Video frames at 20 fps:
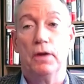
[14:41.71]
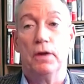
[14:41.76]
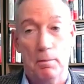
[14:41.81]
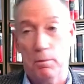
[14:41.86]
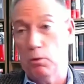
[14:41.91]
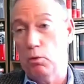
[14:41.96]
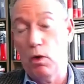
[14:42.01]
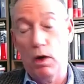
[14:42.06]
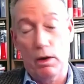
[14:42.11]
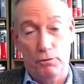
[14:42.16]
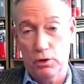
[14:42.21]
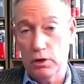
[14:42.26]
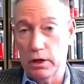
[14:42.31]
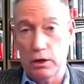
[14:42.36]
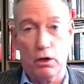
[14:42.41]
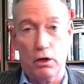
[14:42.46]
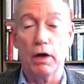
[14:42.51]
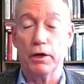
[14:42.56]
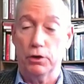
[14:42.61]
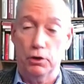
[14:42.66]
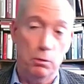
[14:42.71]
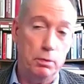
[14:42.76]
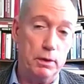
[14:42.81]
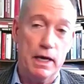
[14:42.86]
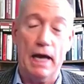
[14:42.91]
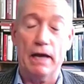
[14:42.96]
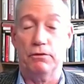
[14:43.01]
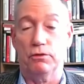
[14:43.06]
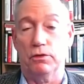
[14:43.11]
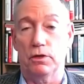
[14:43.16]
number one, if you get caught, you'll
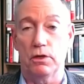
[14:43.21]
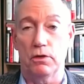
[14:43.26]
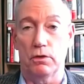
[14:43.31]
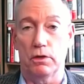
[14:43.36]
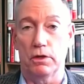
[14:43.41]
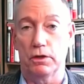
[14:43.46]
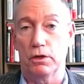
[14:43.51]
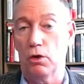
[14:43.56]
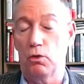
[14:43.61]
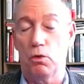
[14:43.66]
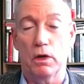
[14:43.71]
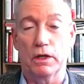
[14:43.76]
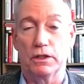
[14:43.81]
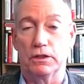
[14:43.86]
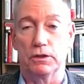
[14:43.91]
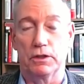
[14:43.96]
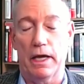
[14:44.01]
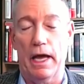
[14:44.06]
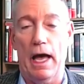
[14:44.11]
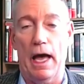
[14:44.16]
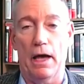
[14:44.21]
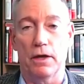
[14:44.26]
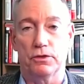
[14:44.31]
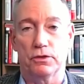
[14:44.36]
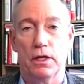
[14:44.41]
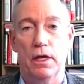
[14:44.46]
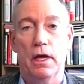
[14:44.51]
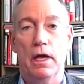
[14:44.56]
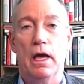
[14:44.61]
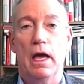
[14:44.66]
be executed. No questions asked.